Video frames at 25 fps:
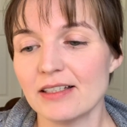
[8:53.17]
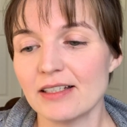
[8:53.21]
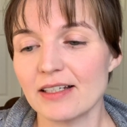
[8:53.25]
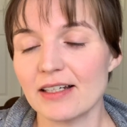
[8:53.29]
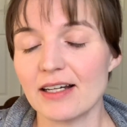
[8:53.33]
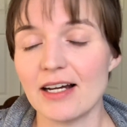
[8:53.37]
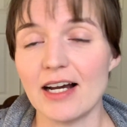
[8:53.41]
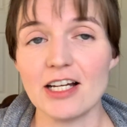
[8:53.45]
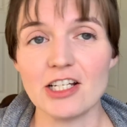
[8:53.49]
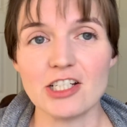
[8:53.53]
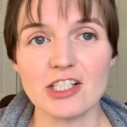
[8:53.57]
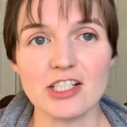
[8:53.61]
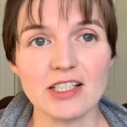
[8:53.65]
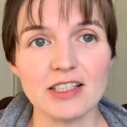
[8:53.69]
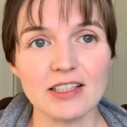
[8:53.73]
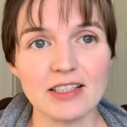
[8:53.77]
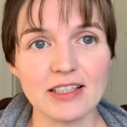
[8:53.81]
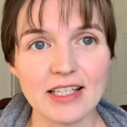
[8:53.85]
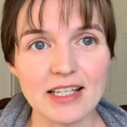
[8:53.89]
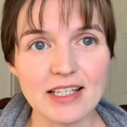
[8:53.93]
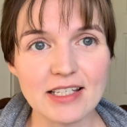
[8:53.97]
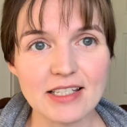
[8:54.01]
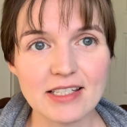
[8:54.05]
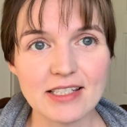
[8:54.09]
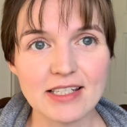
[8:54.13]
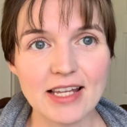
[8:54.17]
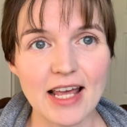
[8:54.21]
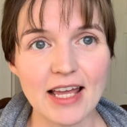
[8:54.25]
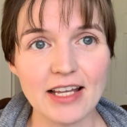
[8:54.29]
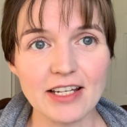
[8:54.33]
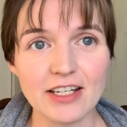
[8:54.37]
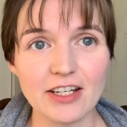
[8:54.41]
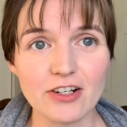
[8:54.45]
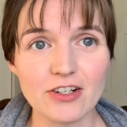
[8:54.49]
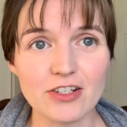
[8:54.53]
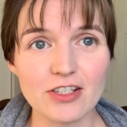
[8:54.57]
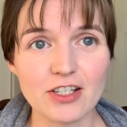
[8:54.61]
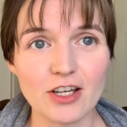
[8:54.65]
gosh, at least 10
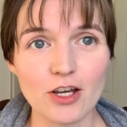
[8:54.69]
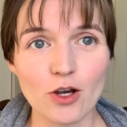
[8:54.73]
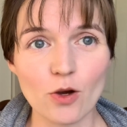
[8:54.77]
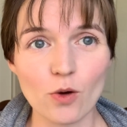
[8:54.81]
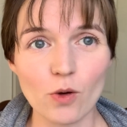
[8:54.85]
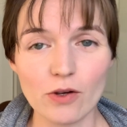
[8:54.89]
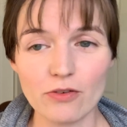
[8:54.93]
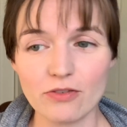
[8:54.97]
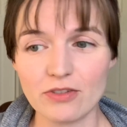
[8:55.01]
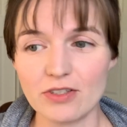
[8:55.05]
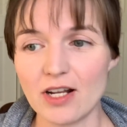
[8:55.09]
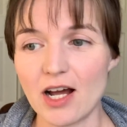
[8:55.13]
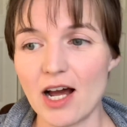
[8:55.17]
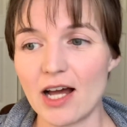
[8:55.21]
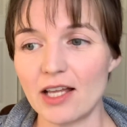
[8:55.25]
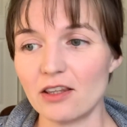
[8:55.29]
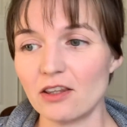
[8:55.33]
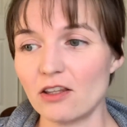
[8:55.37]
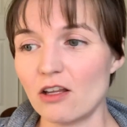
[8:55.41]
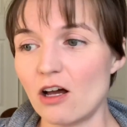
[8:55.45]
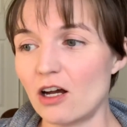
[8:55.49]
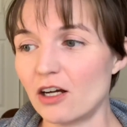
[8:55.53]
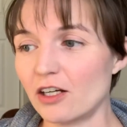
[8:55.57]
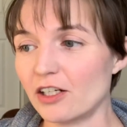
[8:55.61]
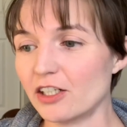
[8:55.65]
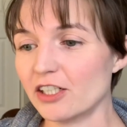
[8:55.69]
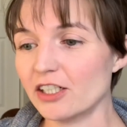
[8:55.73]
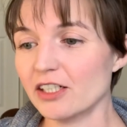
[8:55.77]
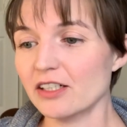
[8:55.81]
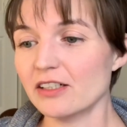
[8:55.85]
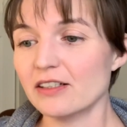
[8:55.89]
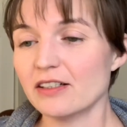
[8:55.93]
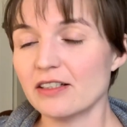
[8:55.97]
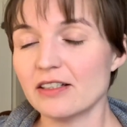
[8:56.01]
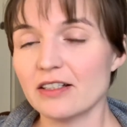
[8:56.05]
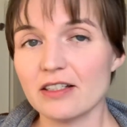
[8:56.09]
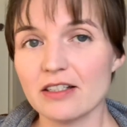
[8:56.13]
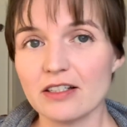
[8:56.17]
years ago, if not longer.
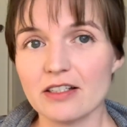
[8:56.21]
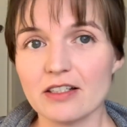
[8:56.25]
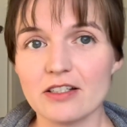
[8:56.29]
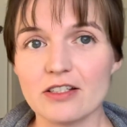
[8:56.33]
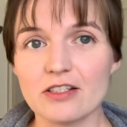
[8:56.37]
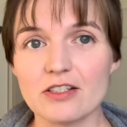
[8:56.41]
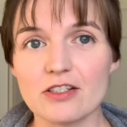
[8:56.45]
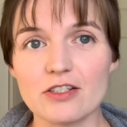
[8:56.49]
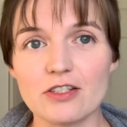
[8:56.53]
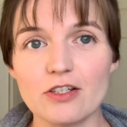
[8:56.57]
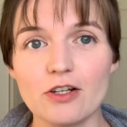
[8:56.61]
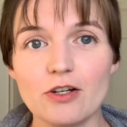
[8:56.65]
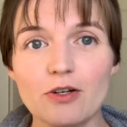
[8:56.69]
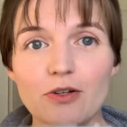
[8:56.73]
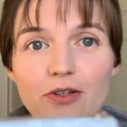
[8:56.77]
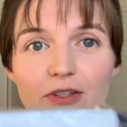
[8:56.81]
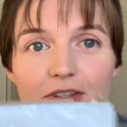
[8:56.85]
So